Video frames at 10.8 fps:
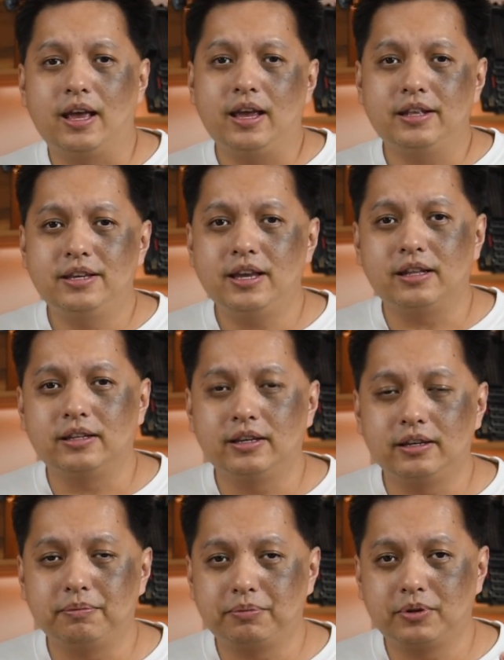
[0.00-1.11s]
and yet
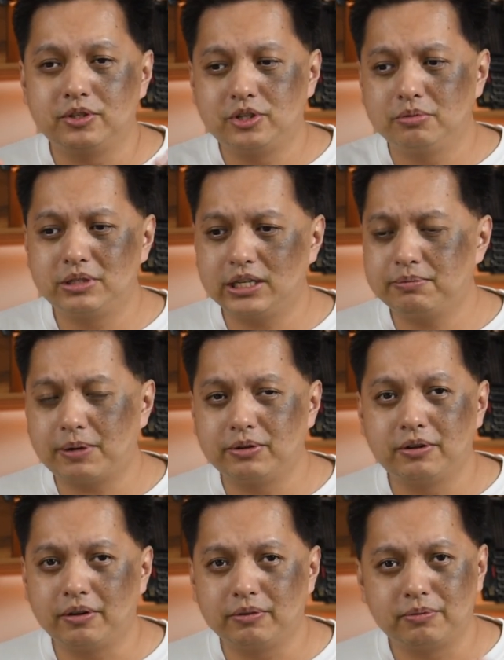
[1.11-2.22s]
it consumes less power
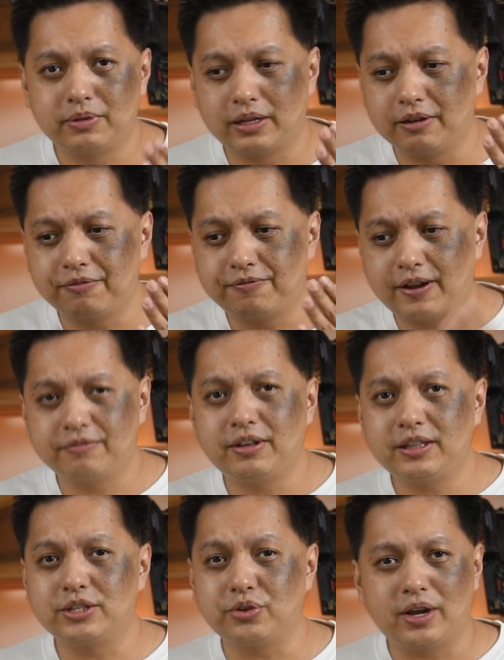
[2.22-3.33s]
than, than the
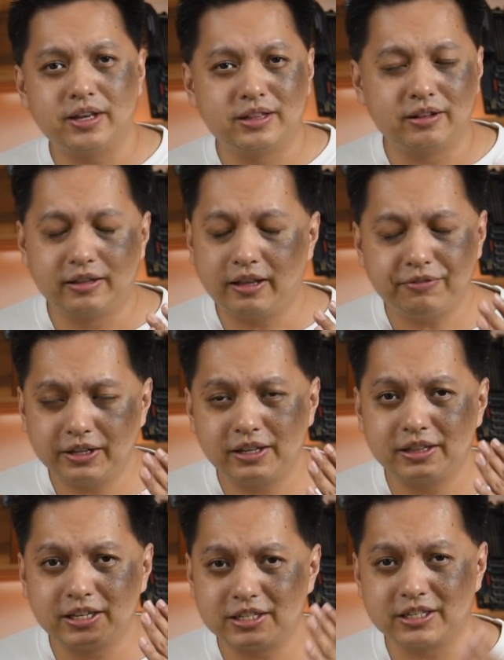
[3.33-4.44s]
590. So I definitely
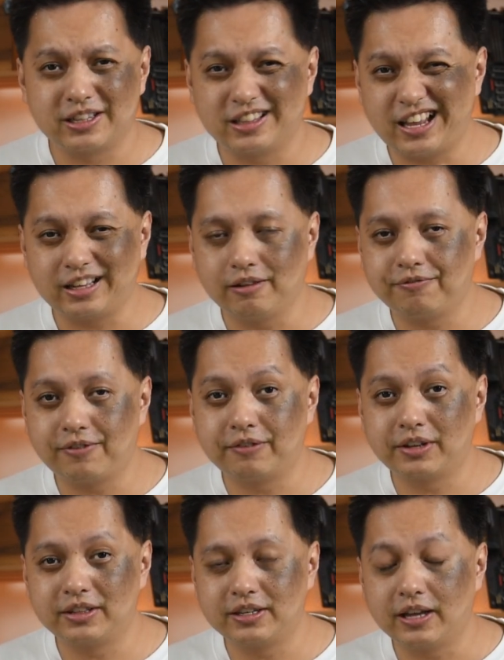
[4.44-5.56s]
dislike the
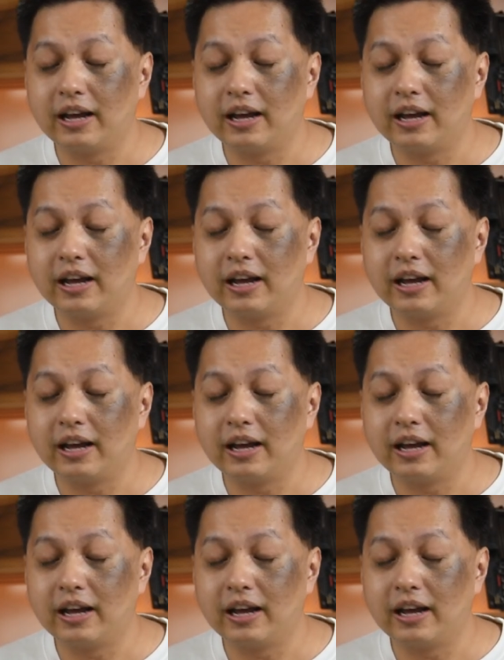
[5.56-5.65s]
590.